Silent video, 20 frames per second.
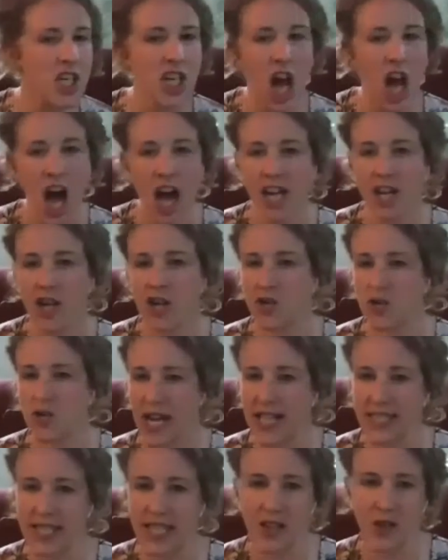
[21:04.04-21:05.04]
not
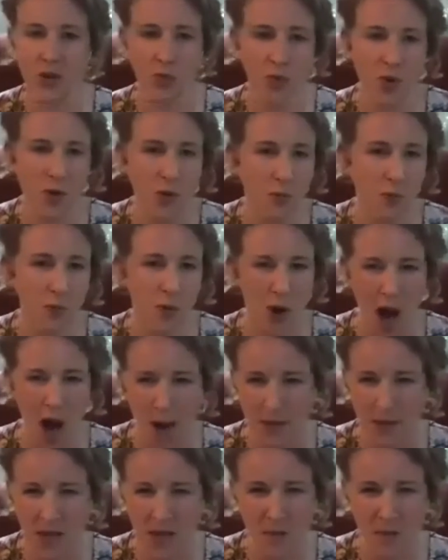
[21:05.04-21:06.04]
addressing the root
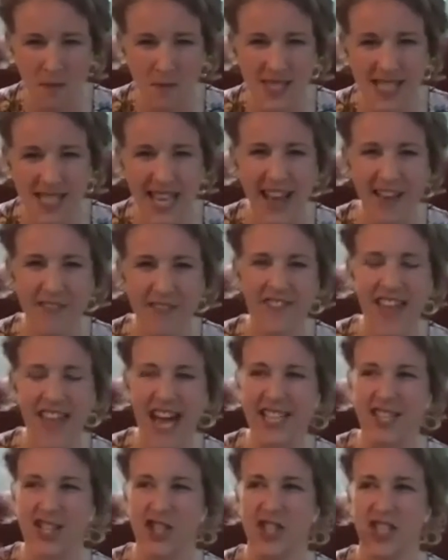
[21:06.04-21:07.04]
problems if
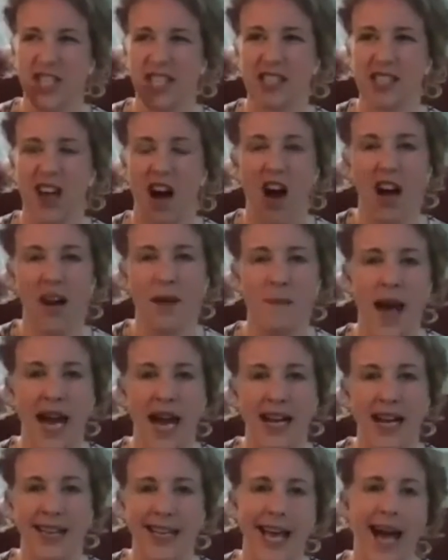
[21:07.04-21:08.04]
that's just
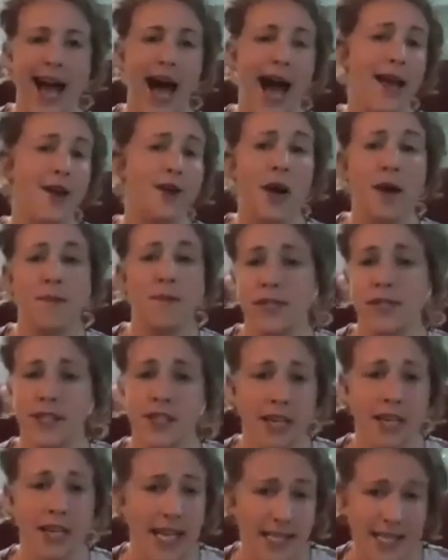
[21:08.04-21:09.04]
automatically, I know I'm just
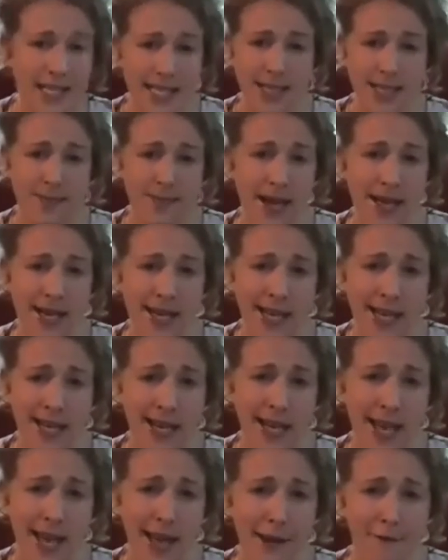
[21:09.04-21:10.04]
going to get suspended
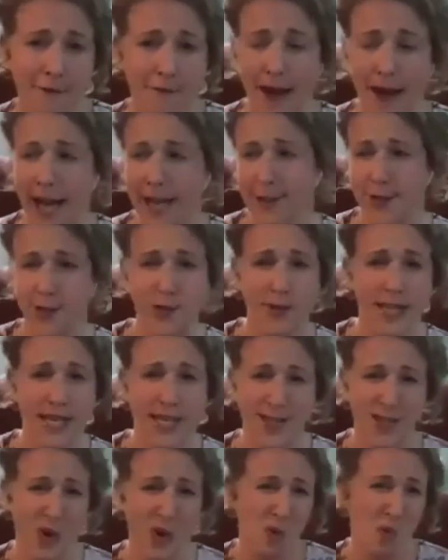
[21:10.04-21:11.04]
if I do
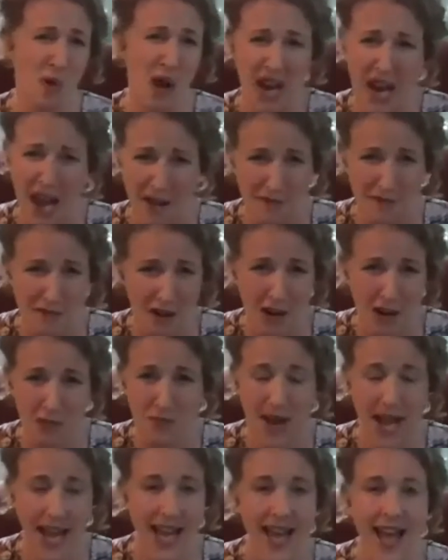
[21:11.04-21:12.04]
this, so whatever,
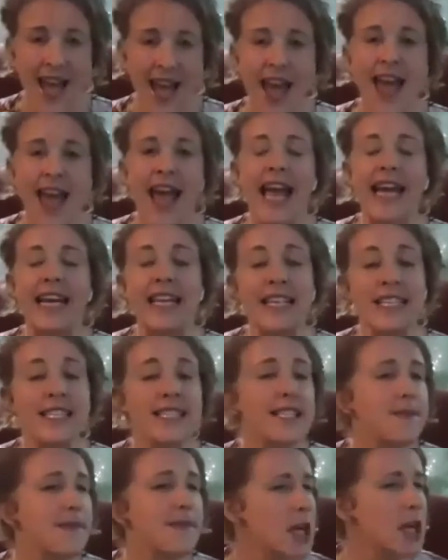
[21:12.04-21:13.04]
right? It needs
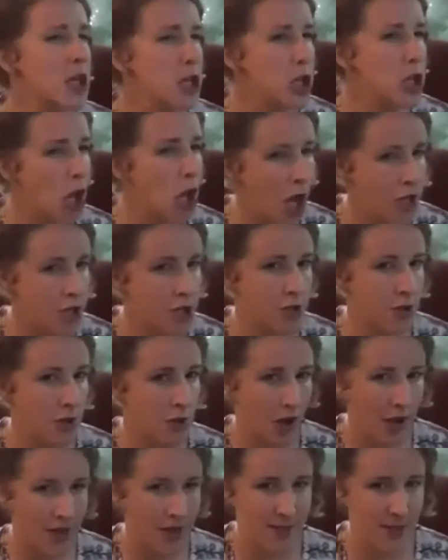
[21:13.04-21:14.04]
to be a logical
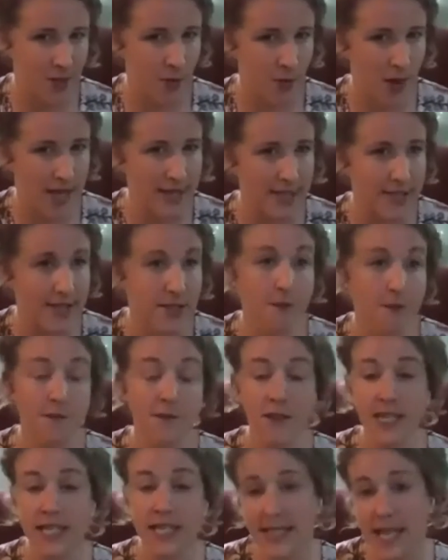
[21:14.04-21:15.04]
consequence. So for
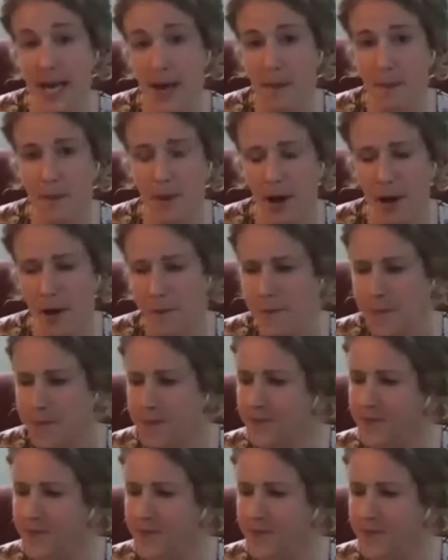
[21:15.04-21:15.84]
example,